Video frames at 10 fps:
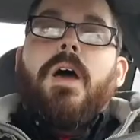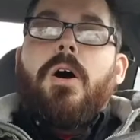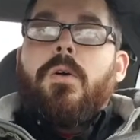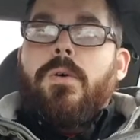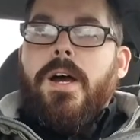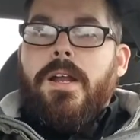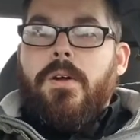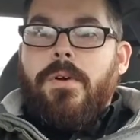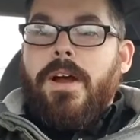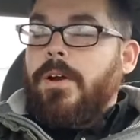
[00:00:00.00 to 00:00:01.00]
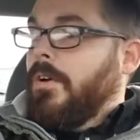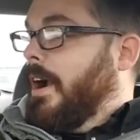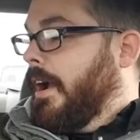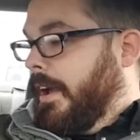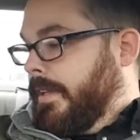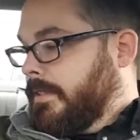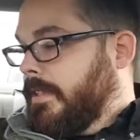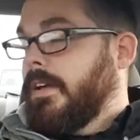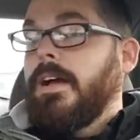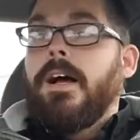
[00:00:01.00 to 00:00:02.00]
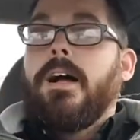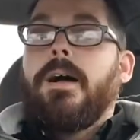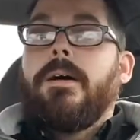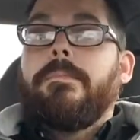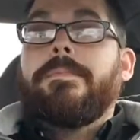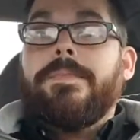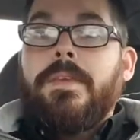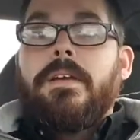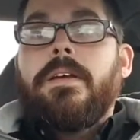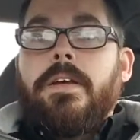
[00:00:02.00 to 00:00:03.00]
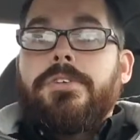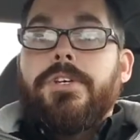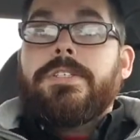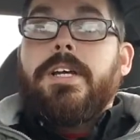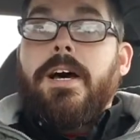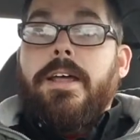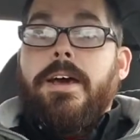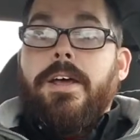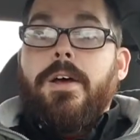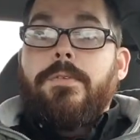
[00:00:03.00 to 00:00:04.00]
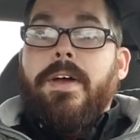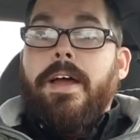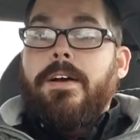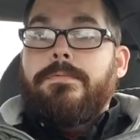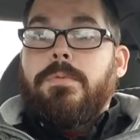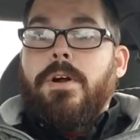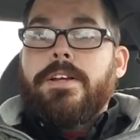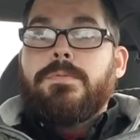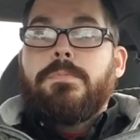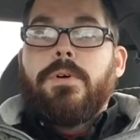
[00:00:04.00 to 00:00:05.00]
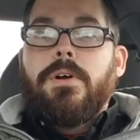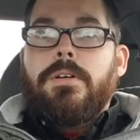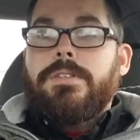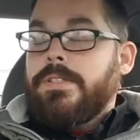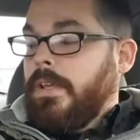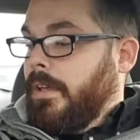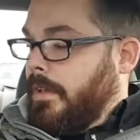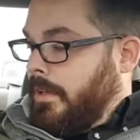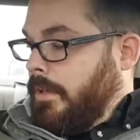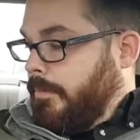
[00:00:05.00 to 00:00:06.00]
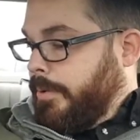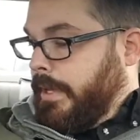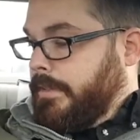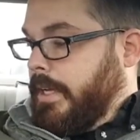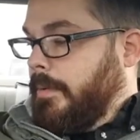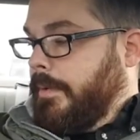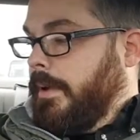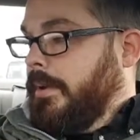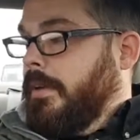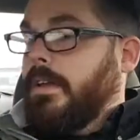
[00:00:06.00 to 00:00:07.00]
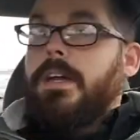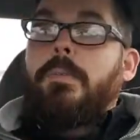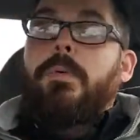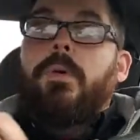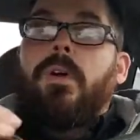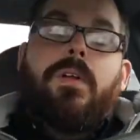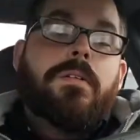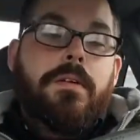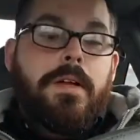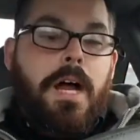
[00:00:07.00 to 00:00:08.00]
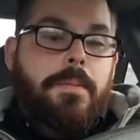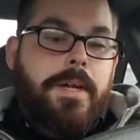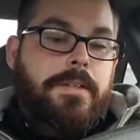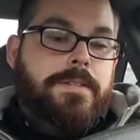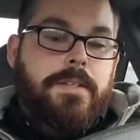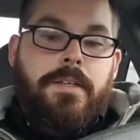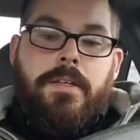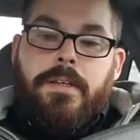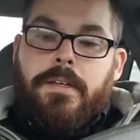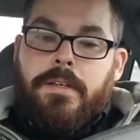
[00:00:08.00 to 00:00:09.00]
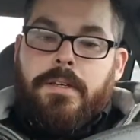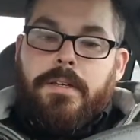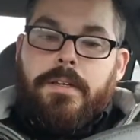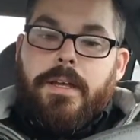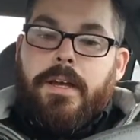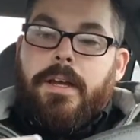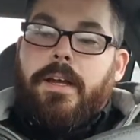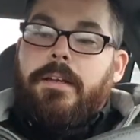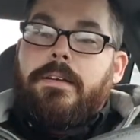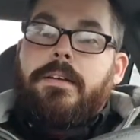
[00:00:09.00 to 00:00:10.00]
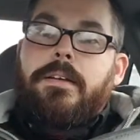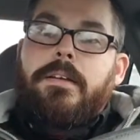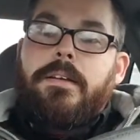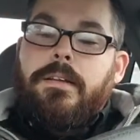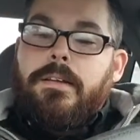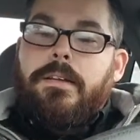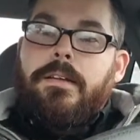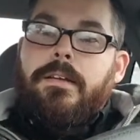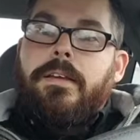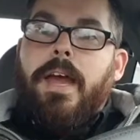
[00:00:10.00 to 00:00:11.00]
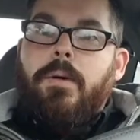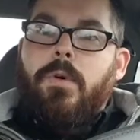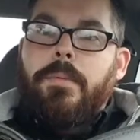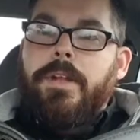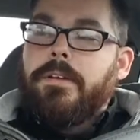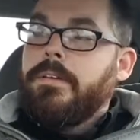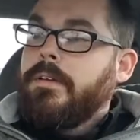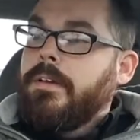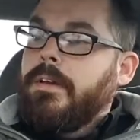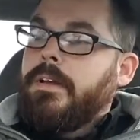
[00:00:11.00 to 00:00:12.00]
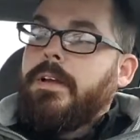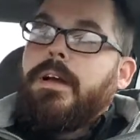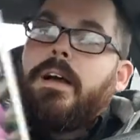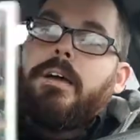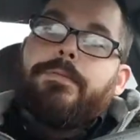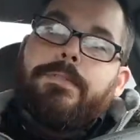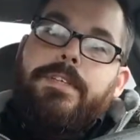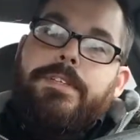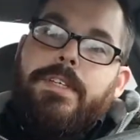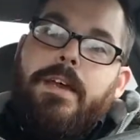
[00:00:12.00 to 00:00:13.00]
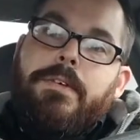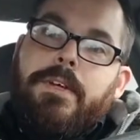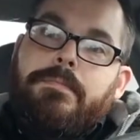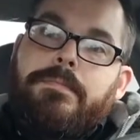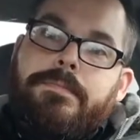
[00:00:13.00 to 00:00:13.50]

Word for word: all right all right all right um, just got out of half price books, picked up a couple comics, got Catwoman uh, 57,